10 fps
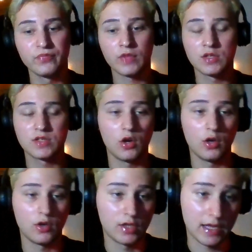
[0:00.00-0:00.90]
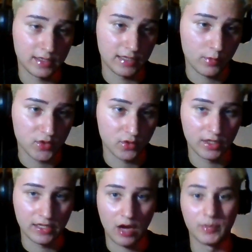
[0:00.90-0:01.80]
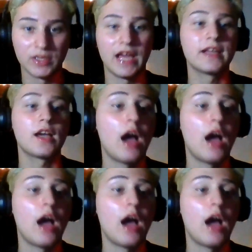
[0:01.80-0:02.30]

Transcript: So, glad that was sorted out. But, like,